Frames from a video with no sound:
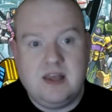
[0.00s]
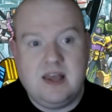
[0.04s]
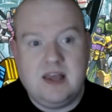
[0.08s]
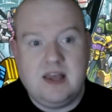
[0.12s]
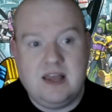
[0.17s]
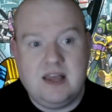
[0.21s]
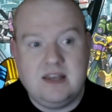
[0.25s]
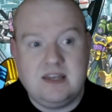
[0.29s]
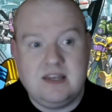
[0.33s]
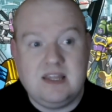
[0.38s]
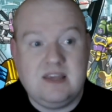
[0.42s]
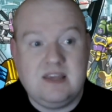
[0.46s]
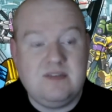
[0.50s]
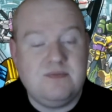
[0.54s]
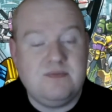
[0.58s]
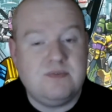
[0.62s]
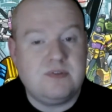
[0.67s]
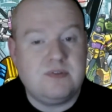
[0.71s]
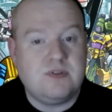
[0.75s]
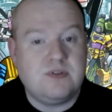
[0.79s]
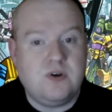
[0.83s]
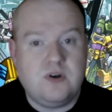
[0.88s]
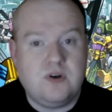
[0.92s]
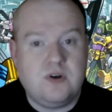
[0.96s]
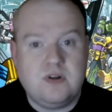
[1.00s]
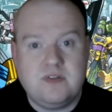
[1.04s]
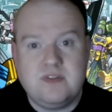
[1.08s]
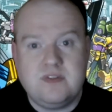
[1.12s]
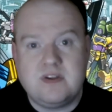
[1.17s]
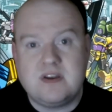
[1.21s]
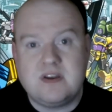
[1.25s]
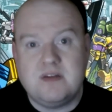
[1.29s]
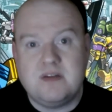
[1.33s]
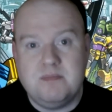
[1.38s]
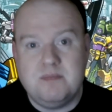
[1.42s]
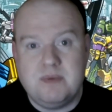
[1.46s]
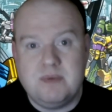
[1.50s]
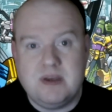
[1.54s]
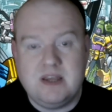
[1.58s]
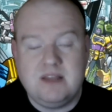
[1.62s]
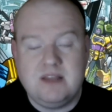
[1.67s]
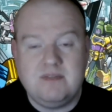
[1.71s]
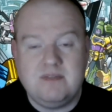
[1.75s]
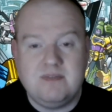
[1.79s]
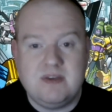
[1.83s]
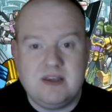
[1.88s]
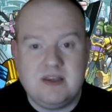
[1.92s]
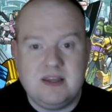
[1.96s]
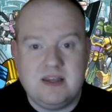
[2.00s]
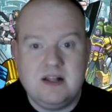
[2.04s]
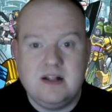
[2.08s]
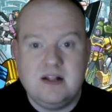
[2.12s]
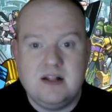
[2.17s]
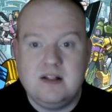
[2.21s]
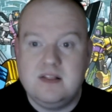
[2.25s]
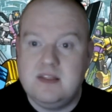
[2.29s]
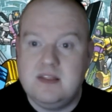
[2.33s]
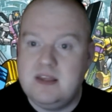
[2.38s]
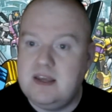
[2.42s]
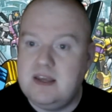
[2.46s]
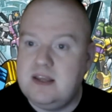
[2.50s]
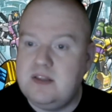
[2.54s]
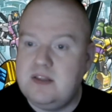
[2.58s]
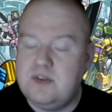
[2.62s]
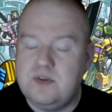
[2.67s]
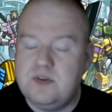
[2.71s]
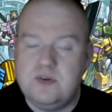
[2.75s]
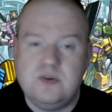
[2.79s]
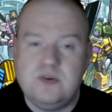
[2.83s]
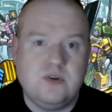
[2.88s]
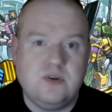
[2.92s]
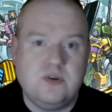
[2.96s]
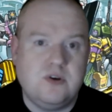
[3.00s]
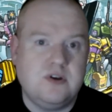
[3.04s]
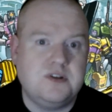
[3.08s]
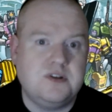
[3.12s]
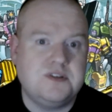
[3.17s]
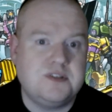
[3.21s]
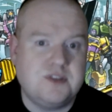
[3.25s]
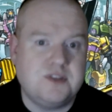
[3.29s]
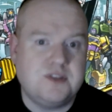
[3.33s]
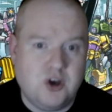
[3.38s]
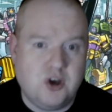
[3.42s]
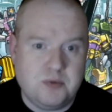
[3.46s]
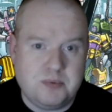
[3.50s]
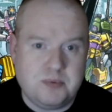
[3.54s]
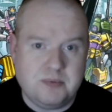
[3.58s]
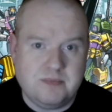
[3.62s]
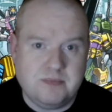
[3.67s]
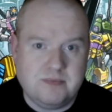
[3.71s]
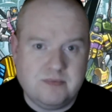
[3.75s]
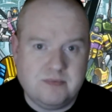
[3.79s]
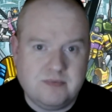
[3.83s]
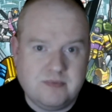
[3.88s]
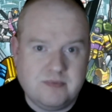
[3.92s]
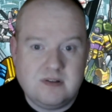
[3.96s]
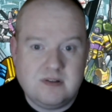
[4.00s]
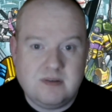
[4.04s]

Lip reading: And even with all their combined might, they do not stop him.